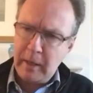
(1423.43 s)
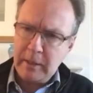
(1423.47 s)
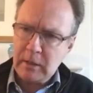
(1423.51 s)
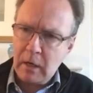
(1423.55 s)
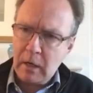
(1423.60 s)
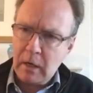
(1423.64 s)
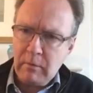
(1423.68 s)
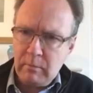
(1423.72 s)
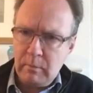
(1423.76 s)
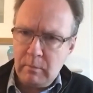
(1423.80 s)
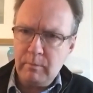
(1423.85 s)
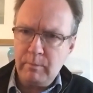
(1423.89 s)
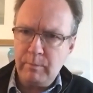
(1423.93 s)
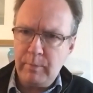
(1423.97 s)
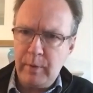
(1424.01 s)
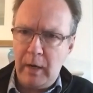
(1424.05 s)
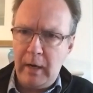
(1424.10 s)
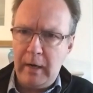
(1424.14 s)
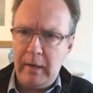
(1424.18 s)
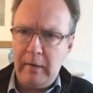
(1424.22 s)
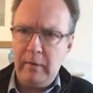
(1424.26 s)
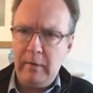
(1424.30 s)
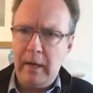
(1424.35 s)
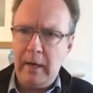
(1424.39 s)
I don't
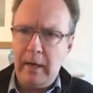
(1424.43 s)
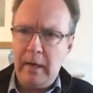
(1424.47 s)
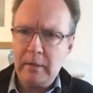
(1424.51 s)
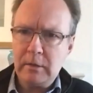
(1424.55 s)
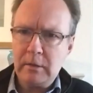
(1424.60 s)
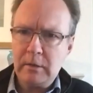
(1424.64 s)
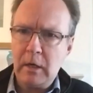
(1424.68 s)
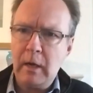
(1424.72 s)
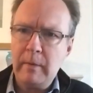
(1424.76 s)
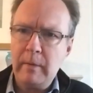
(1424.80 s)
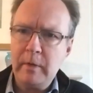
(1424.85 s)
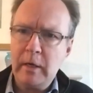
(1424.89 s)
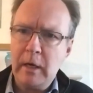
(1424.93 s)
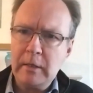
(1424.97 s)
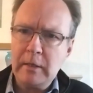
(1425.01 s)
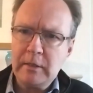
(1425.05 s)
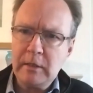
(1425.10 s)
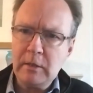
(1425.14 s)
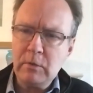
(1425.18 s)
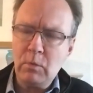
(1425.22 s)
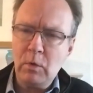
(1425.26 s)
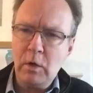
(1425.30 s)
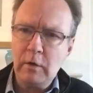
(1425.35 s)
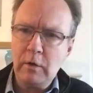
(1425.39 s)
buy that. I mean, I
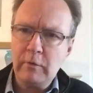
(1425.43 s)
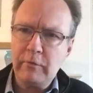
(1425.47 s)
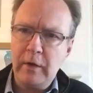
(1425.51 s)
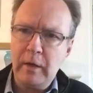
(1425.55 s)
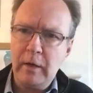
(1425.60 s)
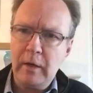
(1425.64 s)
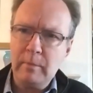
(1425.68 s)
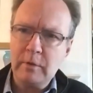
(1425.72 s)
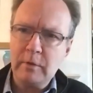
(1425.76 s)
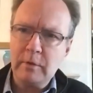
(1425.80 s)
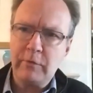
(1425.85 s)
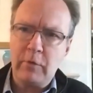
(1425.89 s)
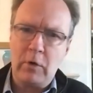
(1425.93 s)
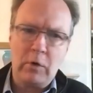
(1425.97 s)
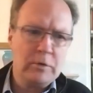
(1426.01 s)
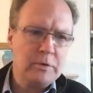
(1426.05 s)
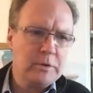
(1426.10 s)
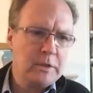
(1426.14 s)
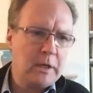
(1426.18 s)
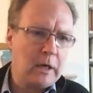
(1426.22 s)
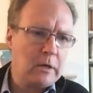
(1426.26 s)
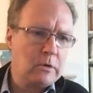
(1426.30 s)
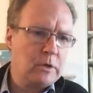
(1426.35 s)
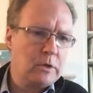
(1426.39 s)
did work for him as Foreign
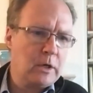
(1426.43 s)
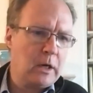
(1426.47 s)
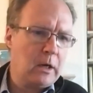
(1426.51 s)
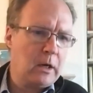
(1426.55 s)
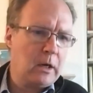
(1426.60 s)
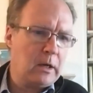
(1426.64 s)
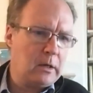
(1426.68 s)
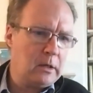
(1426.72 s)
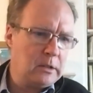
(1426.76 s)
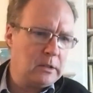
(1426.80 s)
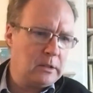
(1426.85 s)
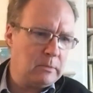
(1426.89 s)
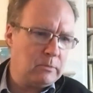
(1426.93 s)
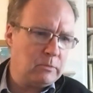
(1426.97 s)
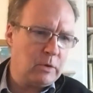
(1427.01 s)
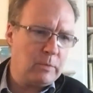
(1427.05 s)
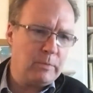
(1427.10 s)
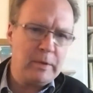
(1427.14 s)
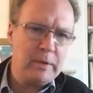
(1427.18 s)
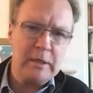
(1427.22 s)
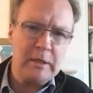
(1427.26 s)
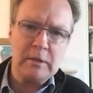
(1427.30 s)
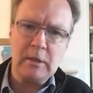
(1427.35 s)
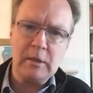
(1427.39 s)
Secretary. I heard him
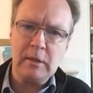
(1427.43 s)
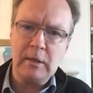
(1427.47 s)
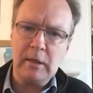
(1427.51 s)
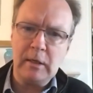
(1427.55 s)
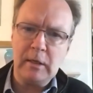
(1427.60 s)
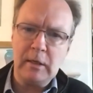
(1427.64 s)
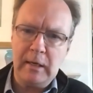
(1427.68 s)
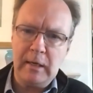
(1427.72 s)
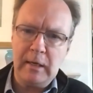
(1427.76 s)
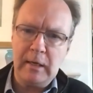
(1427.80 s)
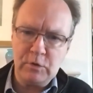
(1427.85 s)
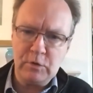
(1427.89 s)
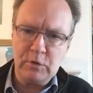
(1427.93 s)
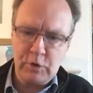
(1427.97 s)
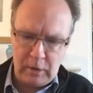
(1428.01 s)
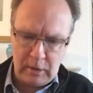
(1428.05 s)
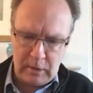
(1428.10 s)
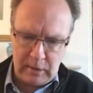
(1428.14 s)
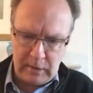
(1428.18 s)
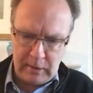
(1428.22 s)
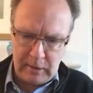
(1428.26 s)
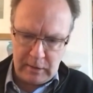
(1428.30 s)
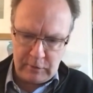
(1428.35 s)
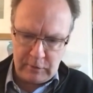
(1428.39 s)
repeatedly
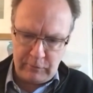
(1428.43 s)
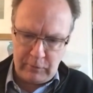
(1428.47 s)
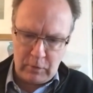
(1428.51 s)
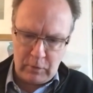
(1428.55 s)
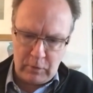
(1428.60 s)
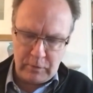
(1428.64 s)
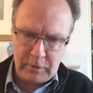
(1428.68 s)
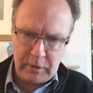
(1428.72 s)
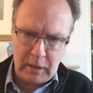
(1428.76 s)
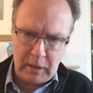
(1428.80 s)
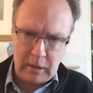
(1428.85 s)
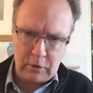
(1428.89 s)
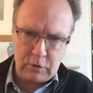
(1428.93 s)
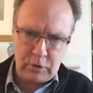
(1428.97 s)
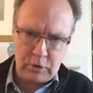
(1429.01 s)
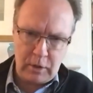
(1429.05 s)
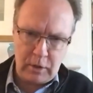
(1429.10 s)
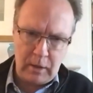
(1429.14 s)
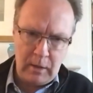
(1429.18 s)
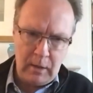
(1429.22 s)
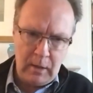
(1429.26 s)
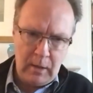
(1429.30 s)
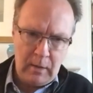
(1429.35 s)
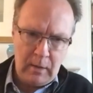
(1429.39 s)
internally as Foreign
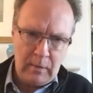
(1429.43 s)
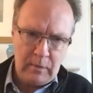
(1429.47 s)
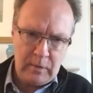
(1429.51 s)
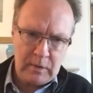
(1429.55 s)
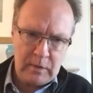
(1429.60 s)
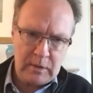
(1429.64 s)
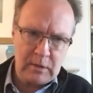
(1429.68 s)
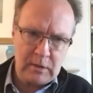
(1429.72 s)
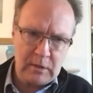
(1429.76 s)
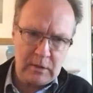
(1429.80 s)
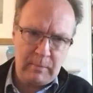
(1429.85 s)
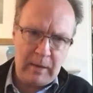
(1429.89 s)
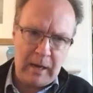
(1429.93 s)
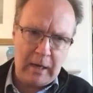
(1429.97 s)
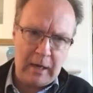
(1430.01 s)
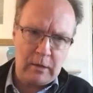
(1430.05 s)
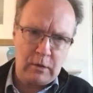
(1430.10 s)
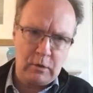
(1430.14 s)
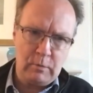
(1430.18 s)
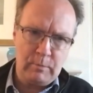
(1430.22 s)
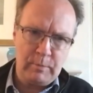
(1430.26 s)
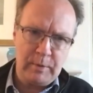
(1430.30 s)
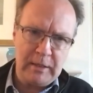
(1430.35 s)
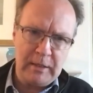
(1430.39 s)
Secretary. This is a man
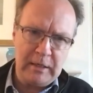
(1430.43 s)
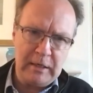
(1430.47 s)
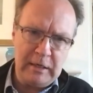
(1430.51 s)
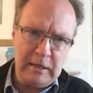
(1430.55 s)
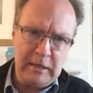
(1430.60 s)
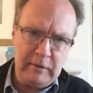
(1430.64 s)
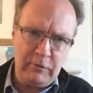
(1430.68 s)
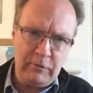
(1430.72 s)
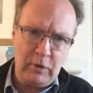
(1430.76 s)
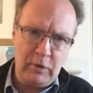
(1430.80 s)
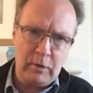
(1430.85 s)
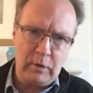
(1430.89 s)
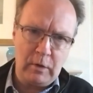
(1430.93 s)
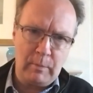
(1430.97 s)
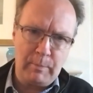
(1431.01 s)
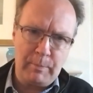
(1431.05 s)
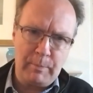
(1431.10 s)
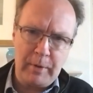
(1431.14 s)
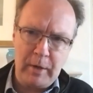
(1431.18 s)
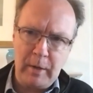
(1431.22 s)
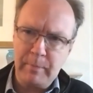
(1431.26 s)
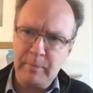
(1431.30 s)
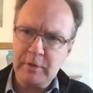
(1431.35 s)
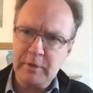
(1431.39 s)
who believed that the
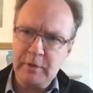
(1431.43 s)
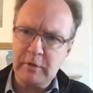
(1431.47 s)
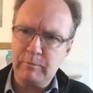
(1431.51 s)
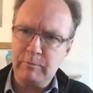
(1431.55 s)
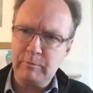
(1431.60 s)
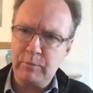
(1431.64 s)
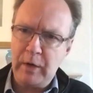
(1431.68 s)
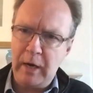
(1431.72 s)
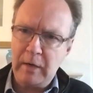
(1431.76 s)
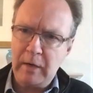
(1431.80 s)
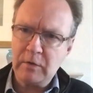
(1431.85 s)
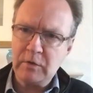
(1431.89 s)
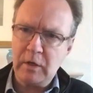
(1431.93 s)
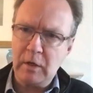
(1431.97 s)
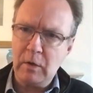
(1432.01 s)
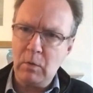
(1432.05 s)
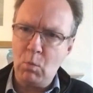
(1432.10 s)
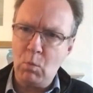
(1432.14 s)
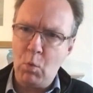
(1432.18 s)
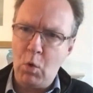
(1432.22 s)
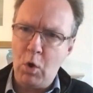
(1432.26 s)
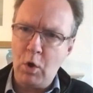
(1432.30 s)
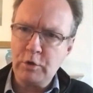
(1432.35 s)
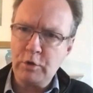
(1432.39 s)
purpose of Brexit
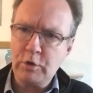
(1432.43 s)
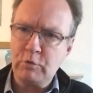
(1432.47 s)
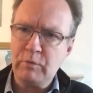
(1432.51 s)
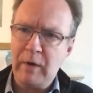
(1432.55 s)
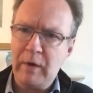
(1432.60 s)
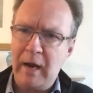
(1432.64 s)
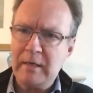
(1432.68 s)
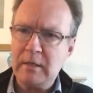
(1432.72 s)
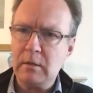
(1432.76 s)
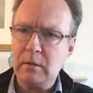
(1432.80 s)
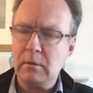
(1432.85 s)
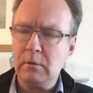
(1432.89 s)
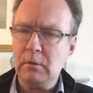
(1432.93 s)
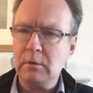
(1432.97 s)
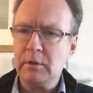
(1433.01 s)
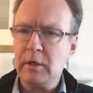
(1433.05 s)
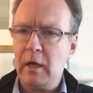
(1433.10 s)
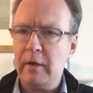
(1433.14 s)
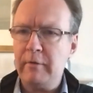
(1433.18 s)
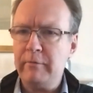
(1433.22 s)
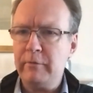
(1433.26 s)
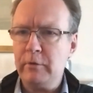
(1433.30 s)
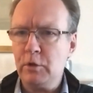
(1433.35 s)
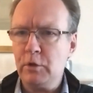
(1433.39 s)
was radical
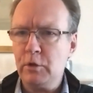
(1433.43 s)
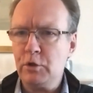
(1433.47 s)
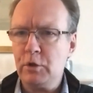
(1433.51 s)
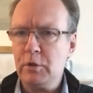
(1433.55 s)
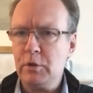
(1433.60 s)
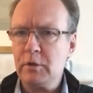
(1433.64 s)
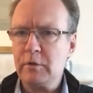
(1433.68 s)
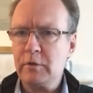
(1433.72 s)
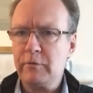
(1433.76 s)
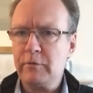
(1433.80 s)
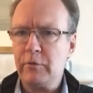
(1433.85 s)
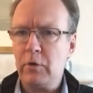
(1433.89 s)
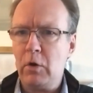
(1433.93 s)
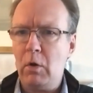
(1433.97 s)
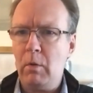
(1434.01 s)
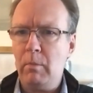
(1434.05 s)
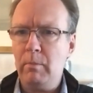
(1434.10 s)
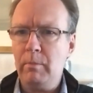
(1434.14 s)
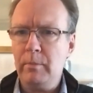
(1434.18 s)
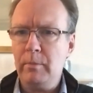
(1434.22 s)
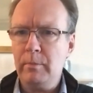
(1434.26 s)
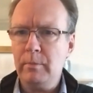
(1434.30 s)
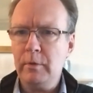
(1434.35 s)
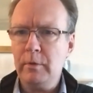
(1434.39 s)
divergence
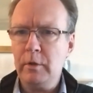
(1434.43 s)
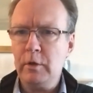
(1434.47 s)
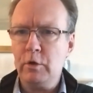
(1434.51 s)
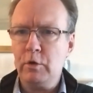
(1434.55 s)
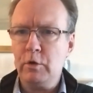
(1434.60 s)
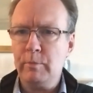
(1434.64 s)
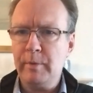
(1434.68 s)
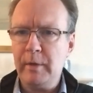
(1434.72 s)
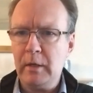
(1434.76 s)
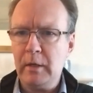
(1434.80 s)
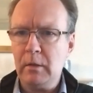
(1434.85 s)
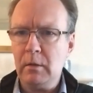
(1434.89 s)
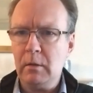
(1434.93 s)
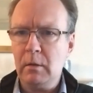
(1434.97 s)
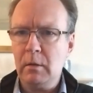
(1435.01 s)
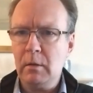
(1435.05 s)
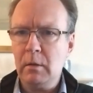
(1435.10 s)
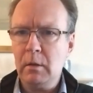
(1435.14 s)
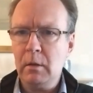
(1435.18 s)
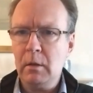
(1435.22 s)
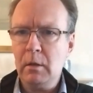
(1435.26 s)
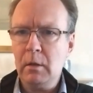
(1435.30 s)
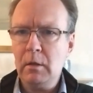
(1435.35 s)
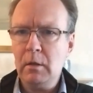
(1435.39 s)
from the European
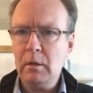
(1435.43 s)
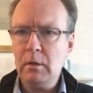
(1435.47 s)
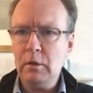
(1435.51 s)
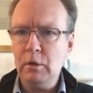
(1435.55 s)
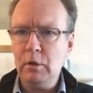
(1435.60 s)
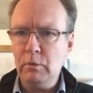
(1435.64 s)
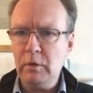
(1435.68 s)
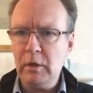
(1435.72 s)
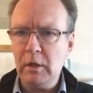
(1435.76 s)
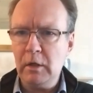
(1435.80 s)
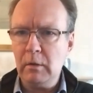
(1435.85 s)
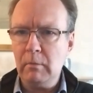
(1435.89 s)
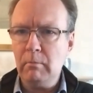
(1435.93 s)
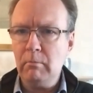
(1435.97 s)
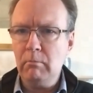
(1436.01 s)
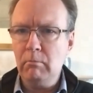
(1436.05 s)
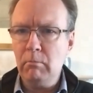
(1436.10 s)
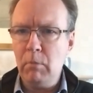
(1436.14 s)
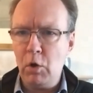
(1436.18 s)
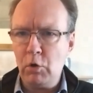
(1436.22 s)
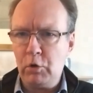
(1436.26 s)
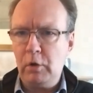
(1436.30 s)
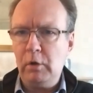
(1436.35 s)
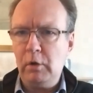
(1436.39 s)
Union
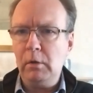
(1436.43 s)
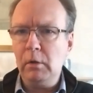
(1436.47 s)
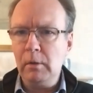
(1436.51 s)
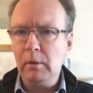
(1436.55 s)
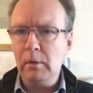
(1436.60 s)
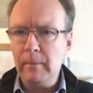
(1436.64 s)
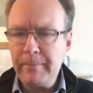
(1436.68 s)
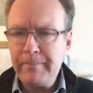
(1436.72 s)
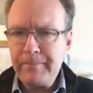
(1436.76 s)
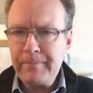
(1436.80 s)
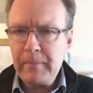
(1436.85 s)
model.